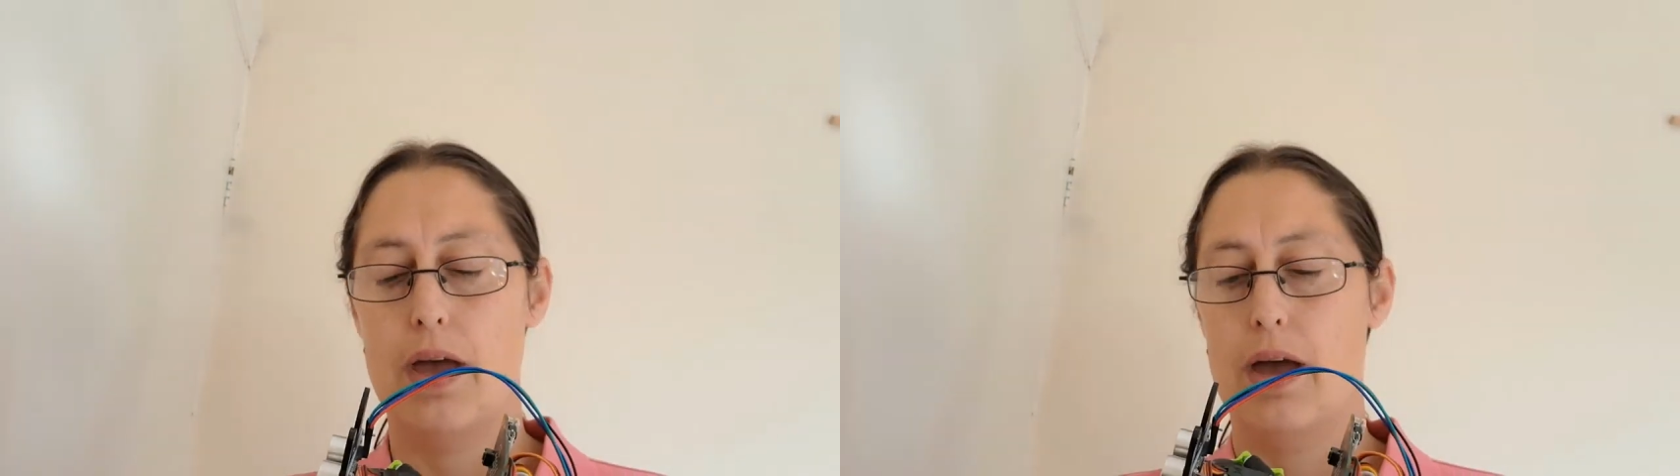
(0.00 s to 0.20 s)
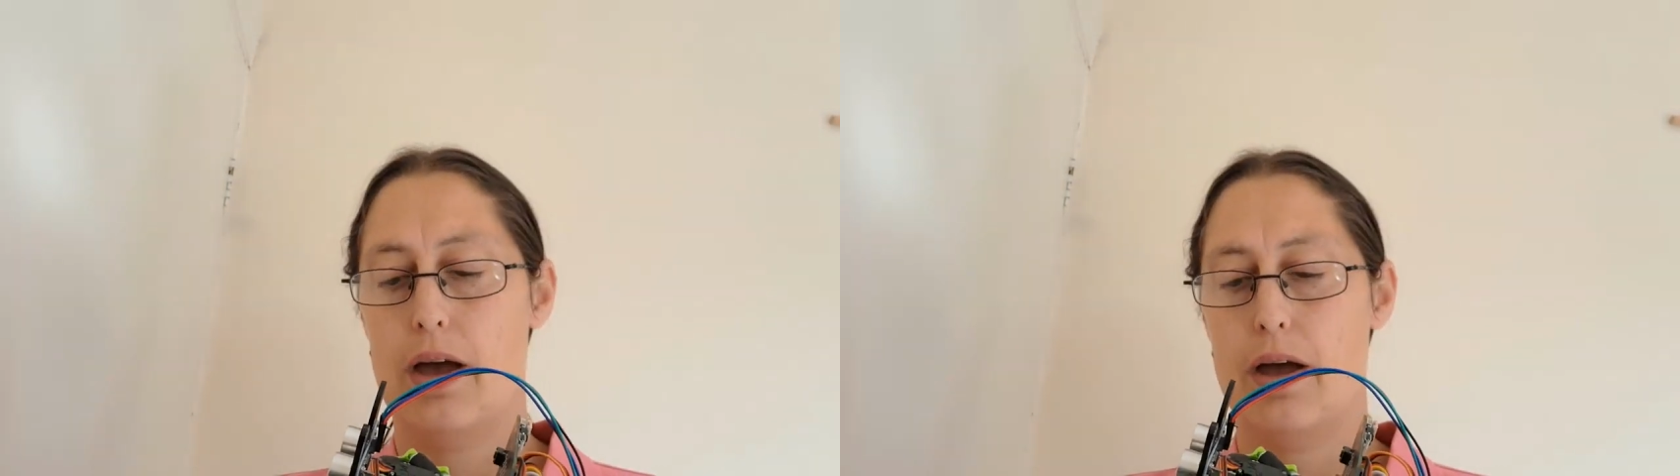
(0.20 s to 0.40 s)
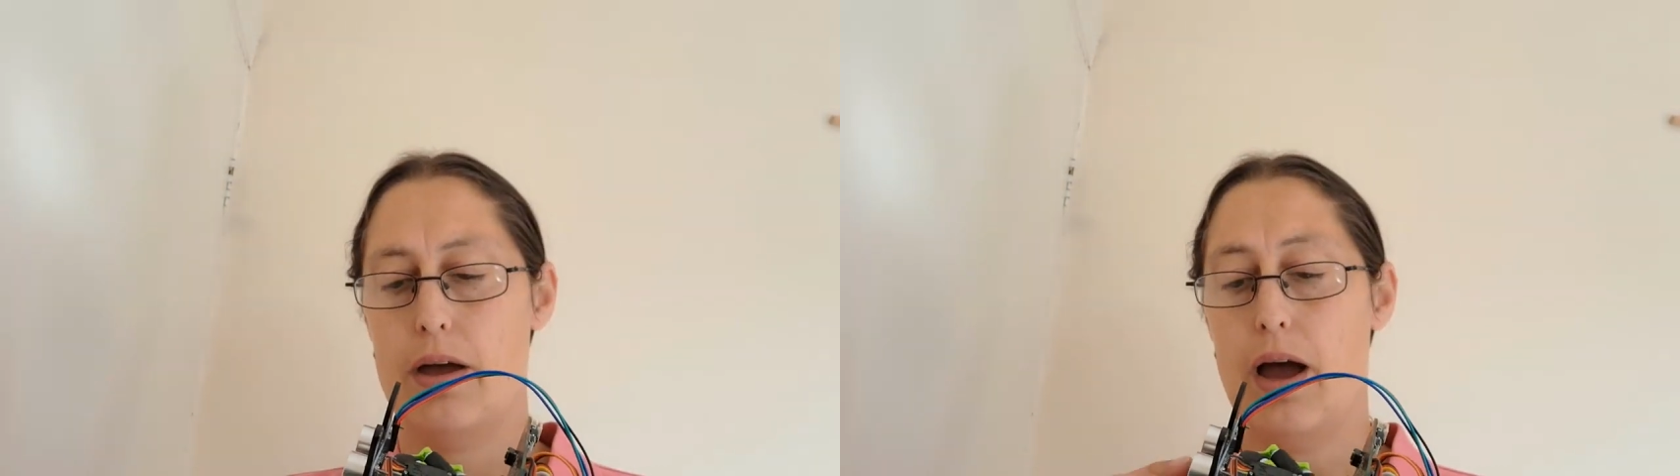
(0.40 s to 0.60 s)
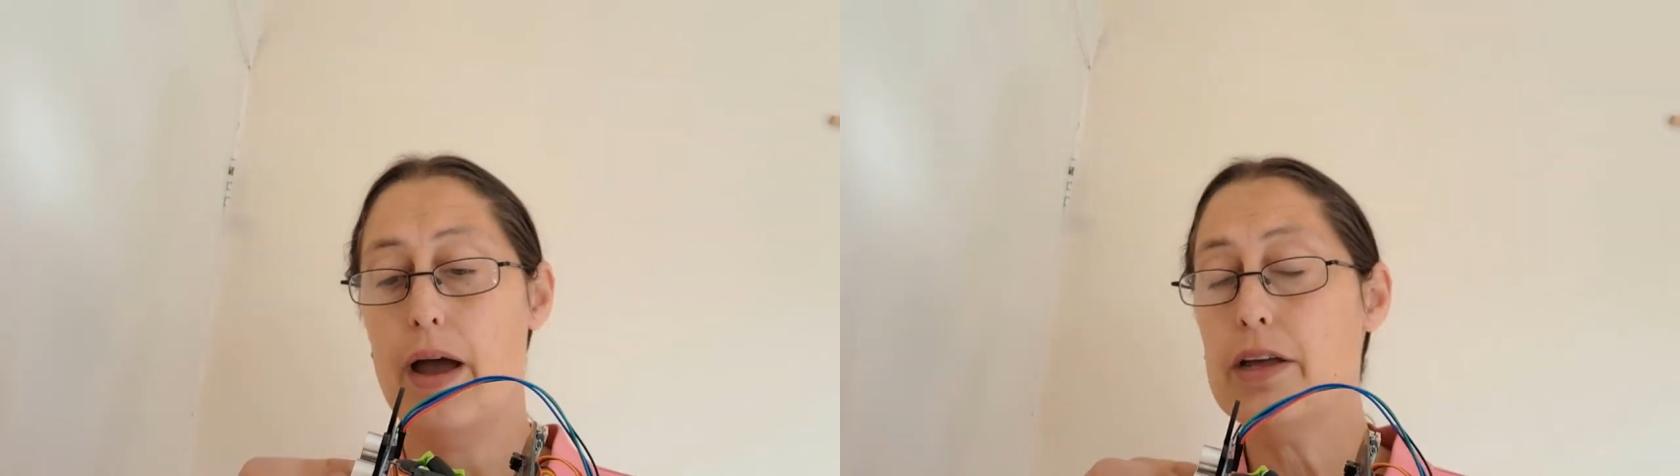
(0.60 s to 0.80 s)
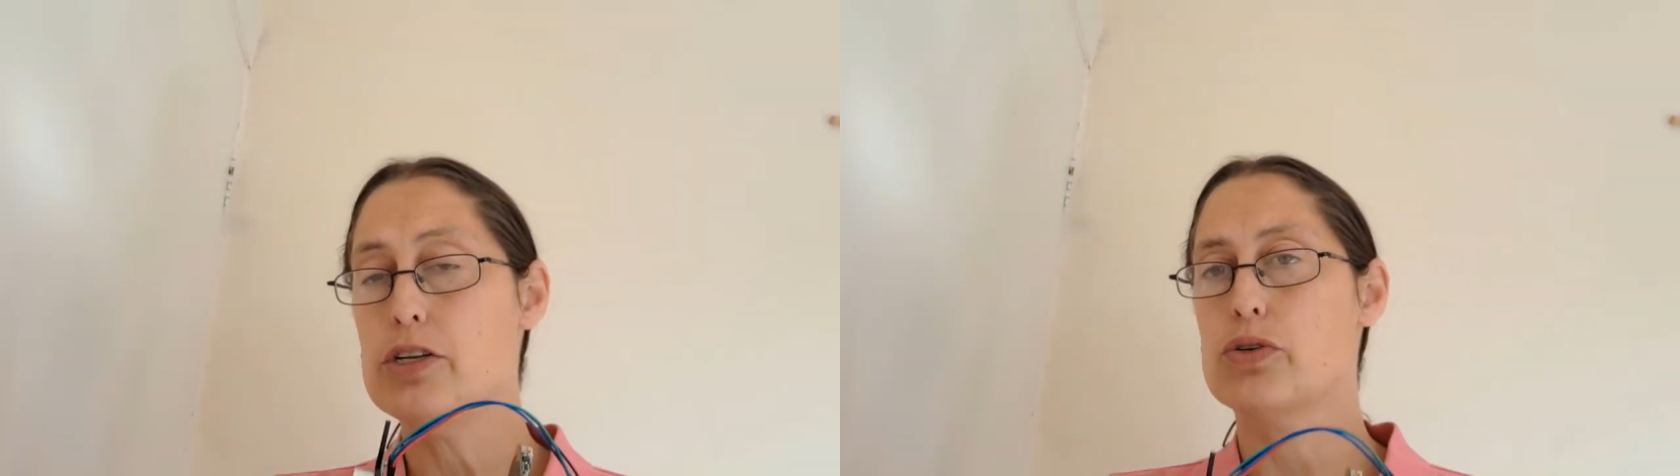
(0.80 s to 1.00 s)

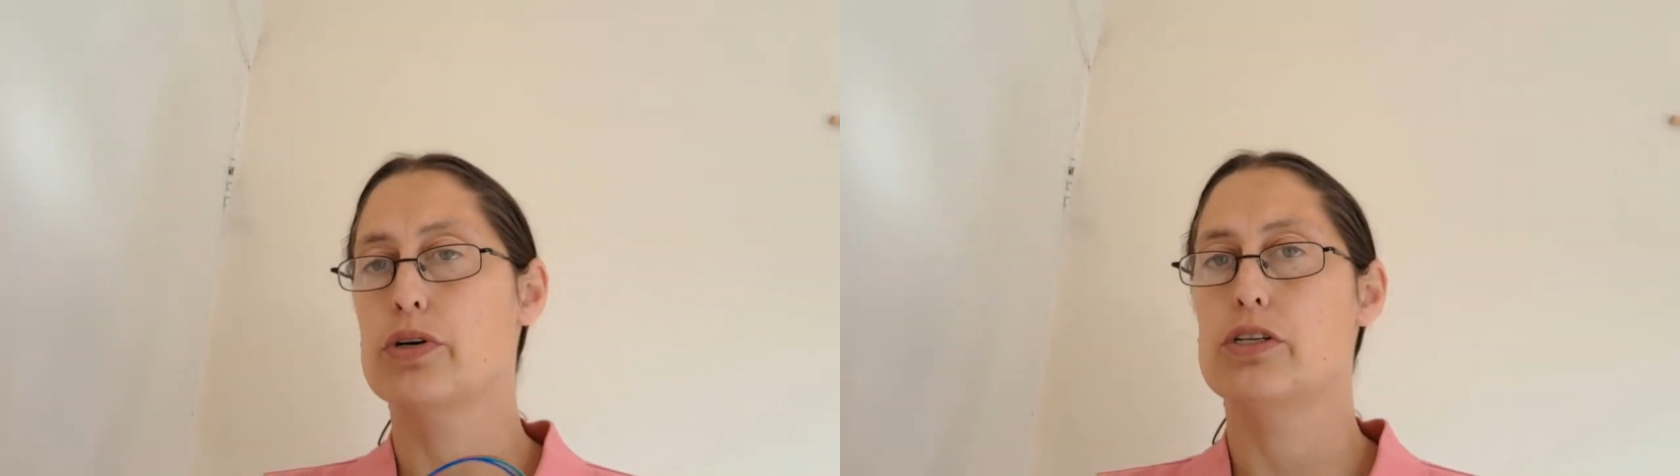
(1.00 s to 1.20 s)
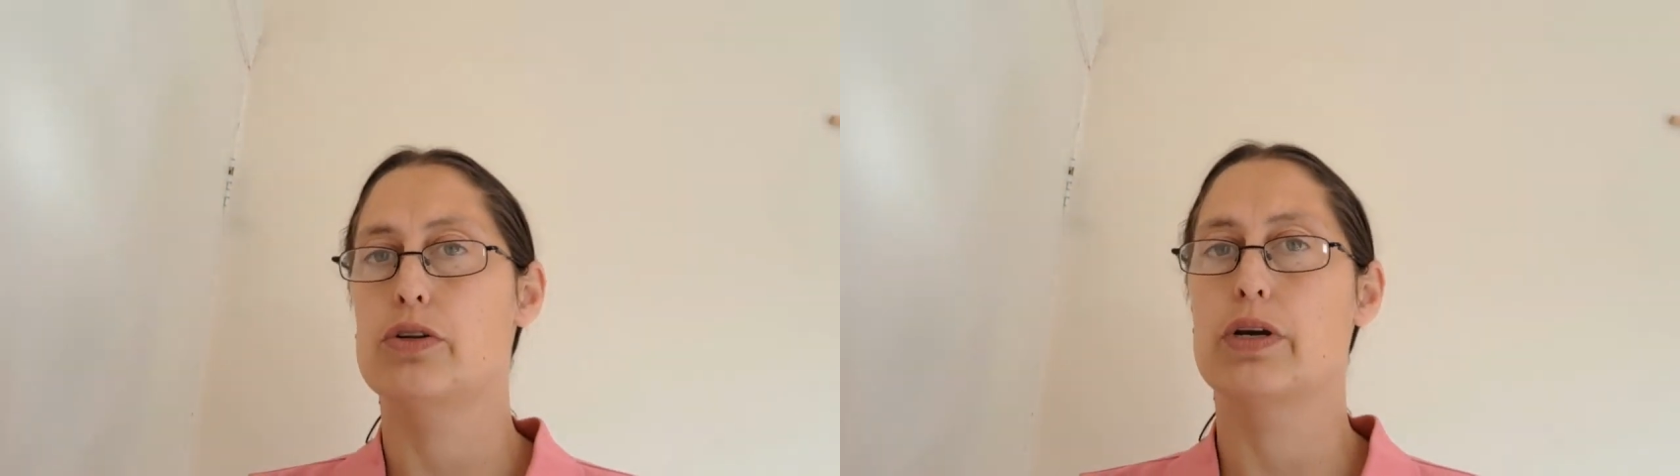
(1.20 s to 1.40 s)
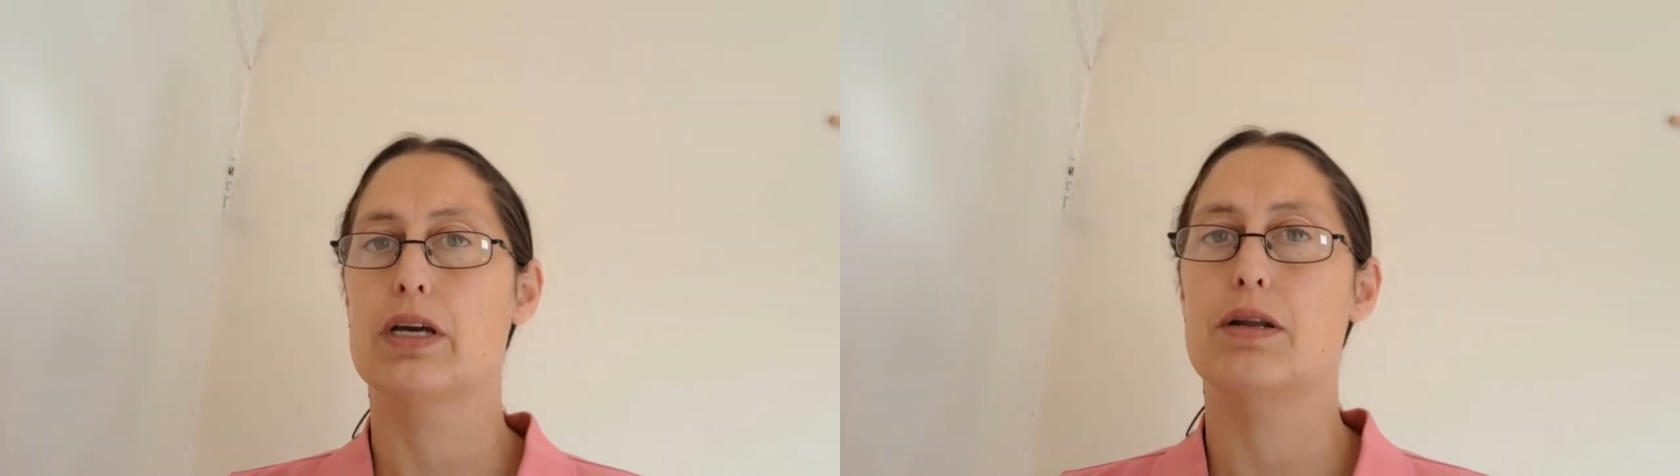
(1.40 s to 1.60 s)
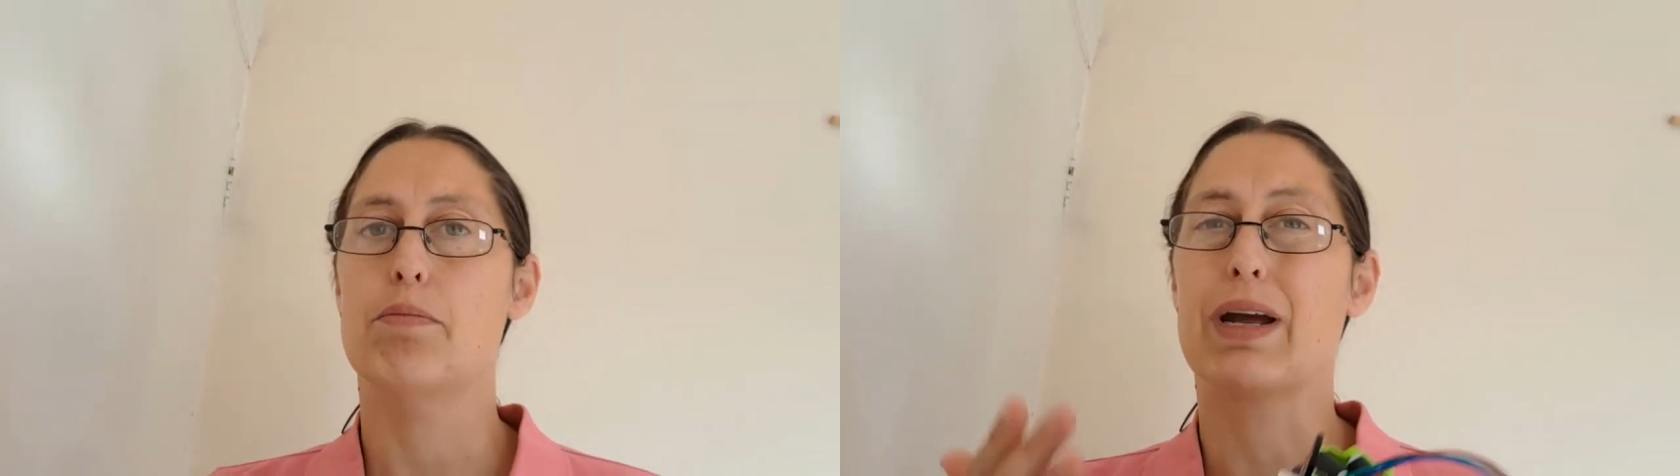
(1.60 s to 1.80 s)
I enjoyed doing it.